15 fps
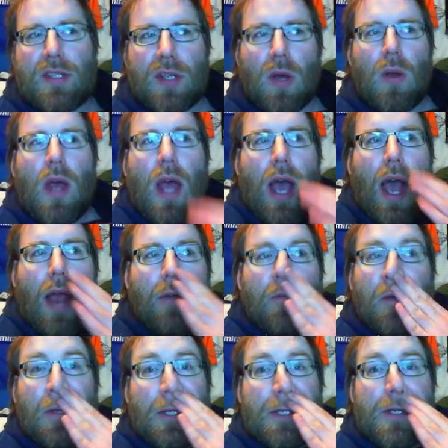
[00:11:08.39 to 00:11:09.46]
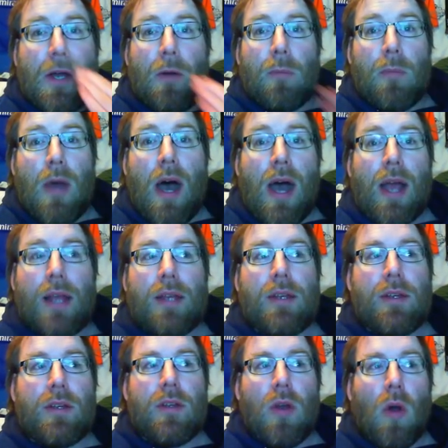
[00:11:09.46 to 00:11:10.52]
So I really don't
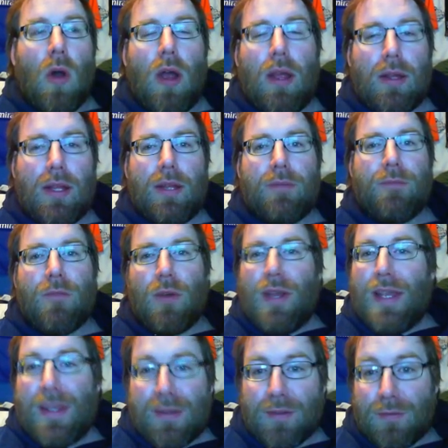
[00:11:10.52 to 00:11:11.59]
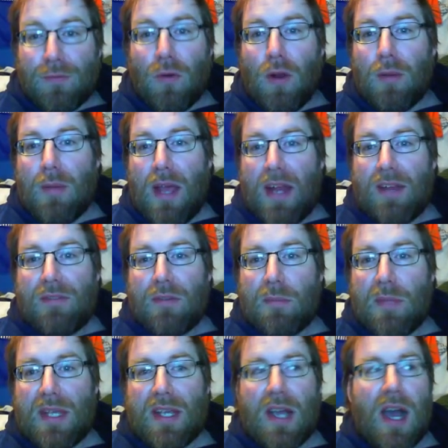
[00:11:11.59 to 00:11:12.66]
mind Hoilett for either format, if I'm
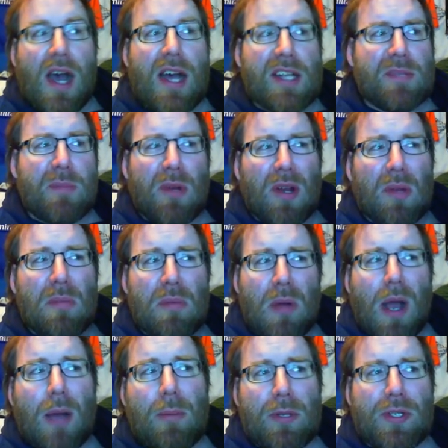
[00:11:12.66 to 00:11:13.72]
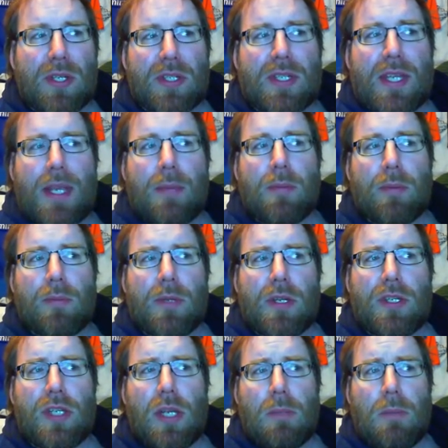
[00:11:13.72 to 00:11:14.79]
being honest, but I'd probably just keep him to
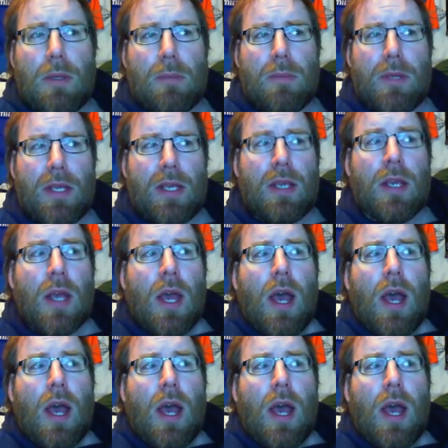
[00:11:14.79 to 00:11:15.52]
G P P.